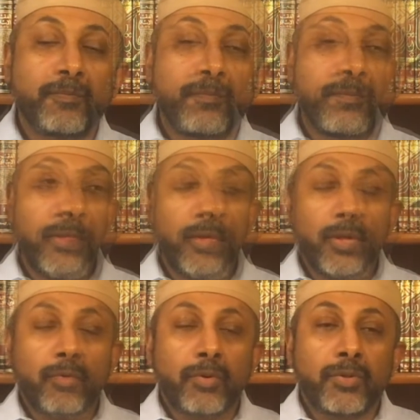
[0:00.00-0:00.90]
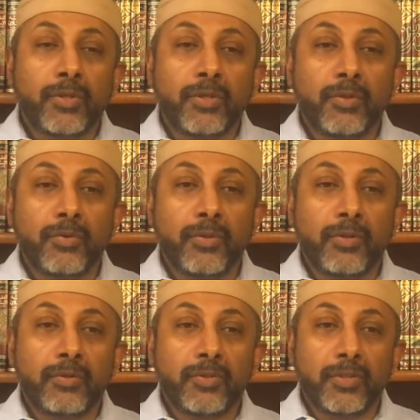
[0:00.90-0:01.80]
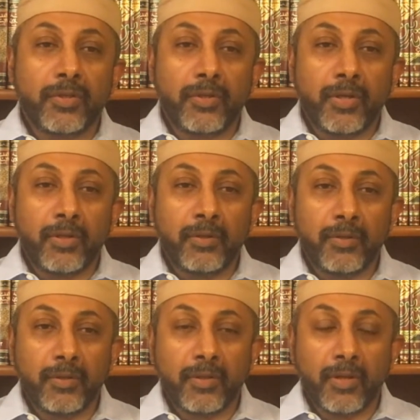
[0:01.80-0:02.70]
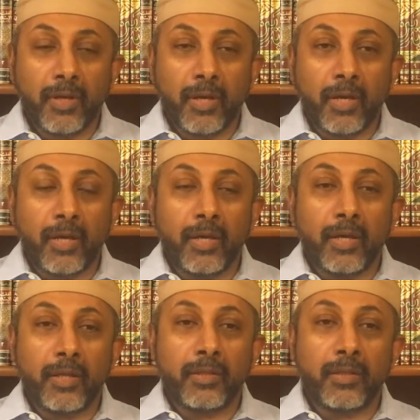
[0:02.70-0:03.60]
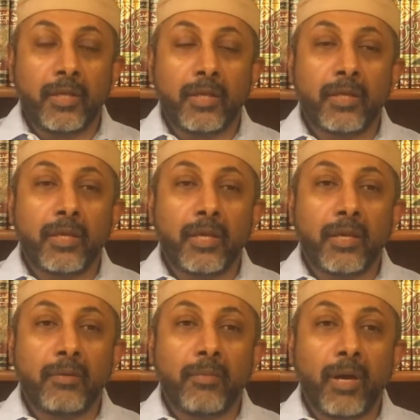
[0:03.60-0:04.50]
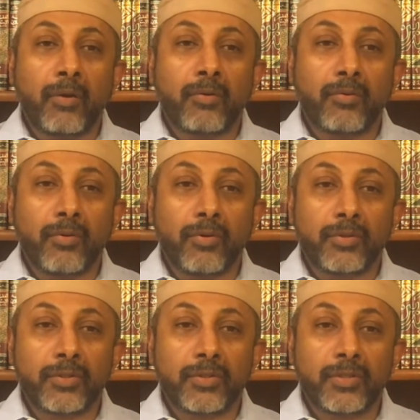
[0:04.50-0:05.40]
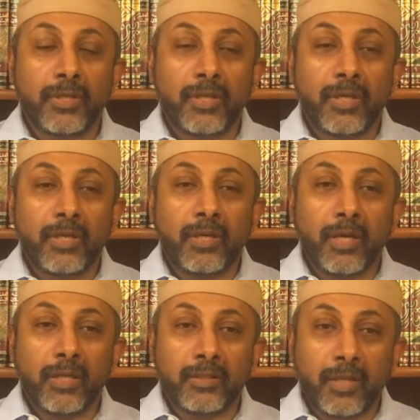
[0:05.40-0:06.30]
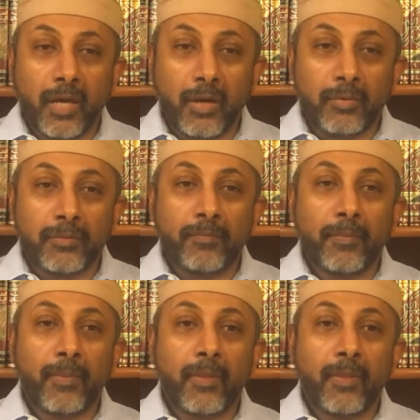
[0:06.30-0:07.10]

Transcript: So they continue their journey, and they came across a town.